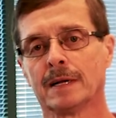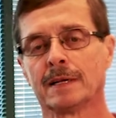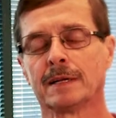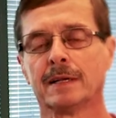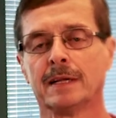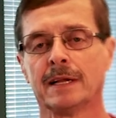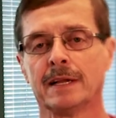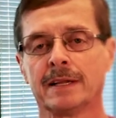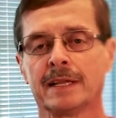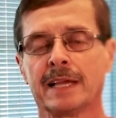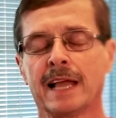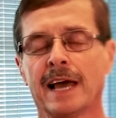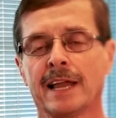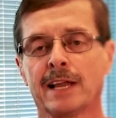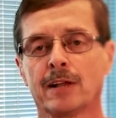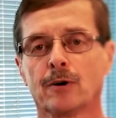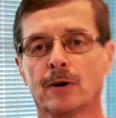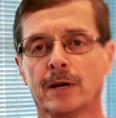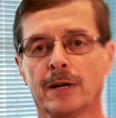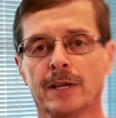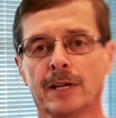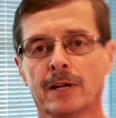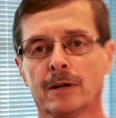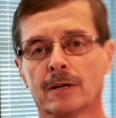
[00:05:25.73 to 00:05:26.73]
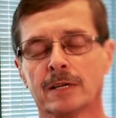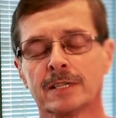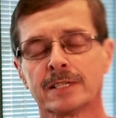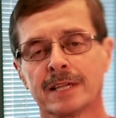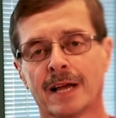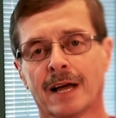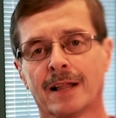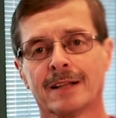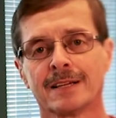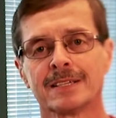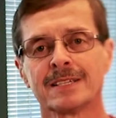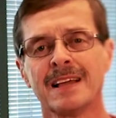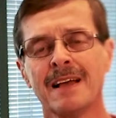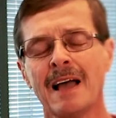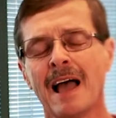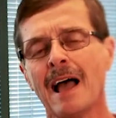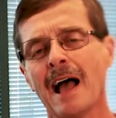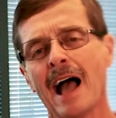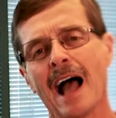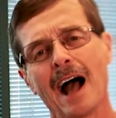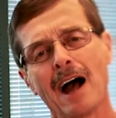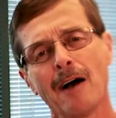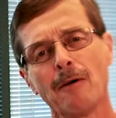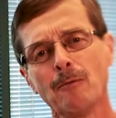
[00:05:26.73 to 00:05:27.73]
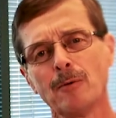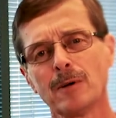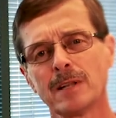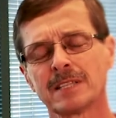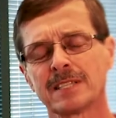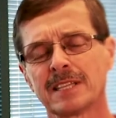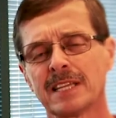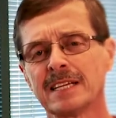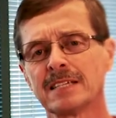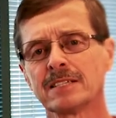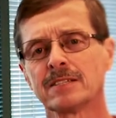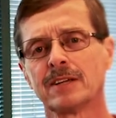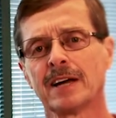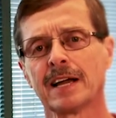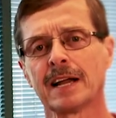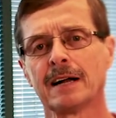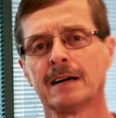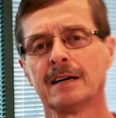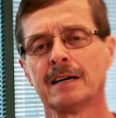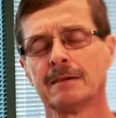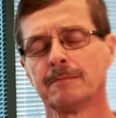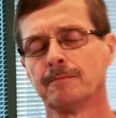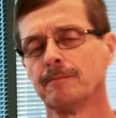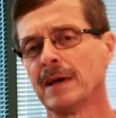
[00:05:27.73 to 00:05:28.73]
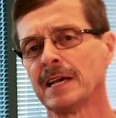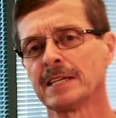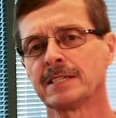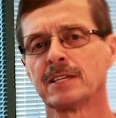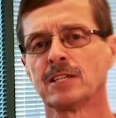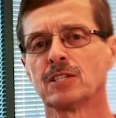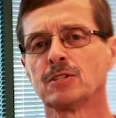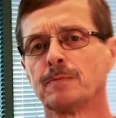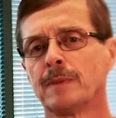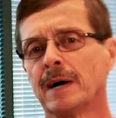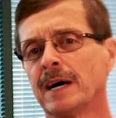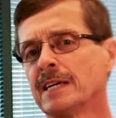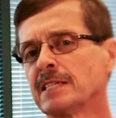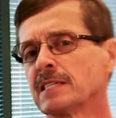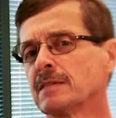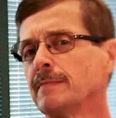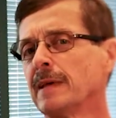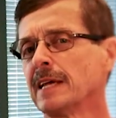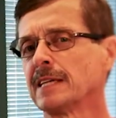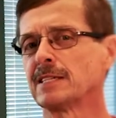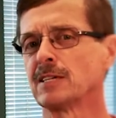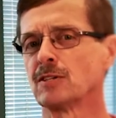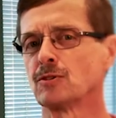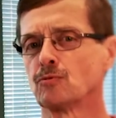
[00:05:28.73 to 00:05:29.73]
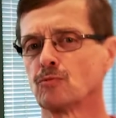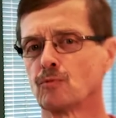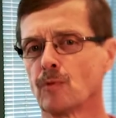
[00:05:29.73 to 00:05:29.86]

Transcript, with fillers: a, a category near to Solace. How would things like a message bus, message